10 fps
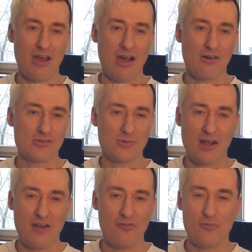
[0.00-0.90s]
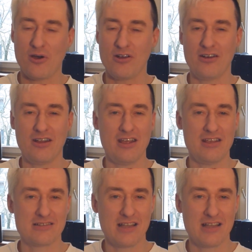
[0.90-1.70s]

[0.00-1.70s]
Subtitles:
house where everyone is,